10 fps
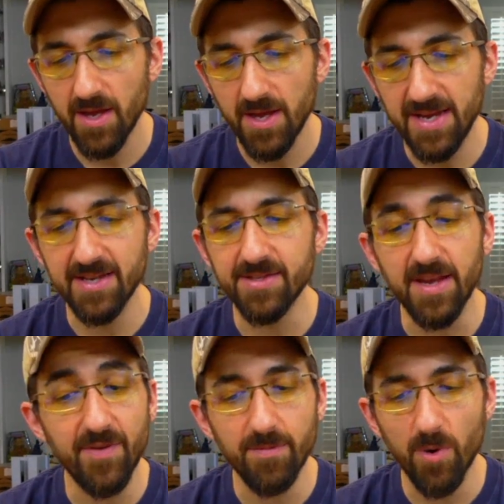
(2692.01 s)
He has
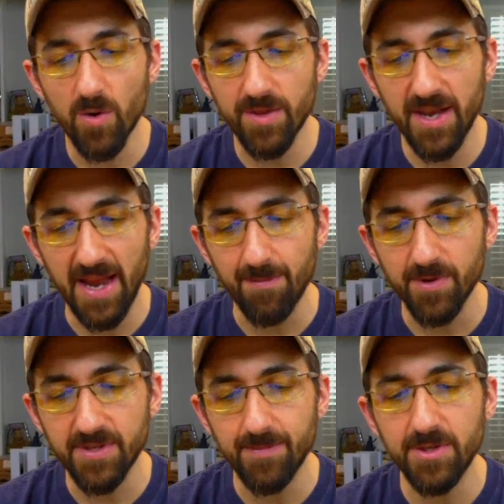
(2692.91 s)
given more than ample
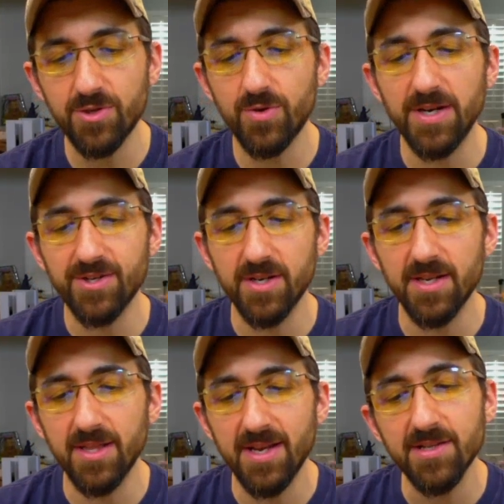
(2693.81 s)
demonstration in
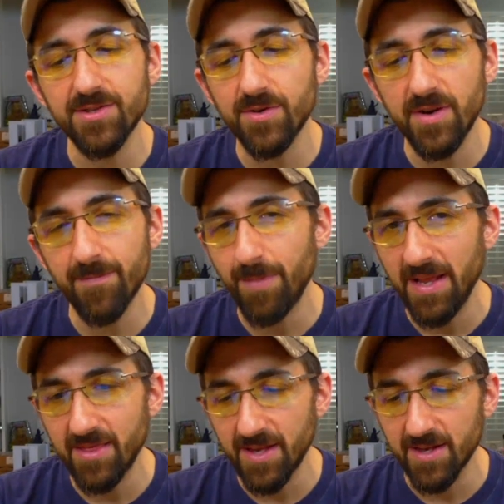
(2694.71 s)
the history of
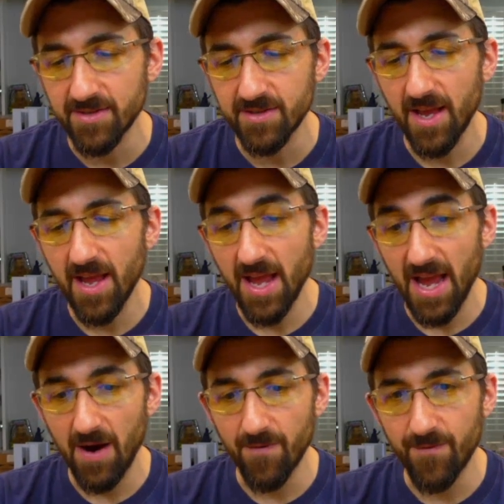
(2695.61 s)
Pentheus
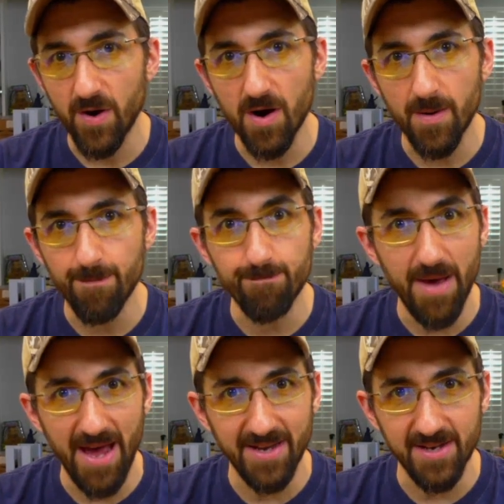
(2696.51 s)
how far
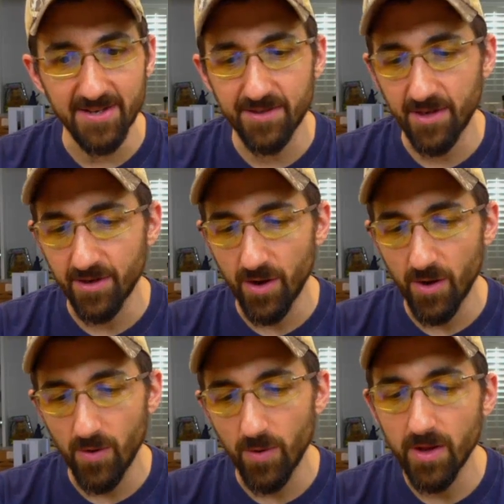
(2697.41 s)
madness can
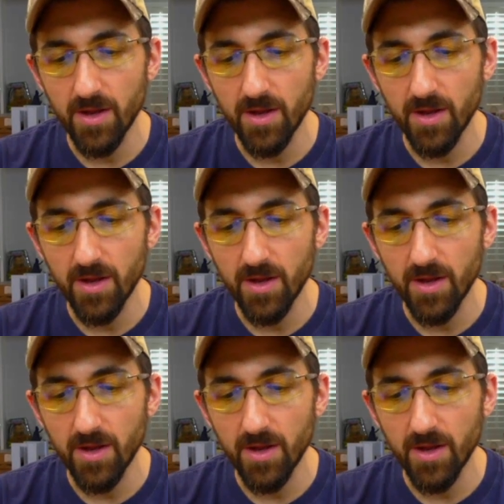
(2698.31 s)
go.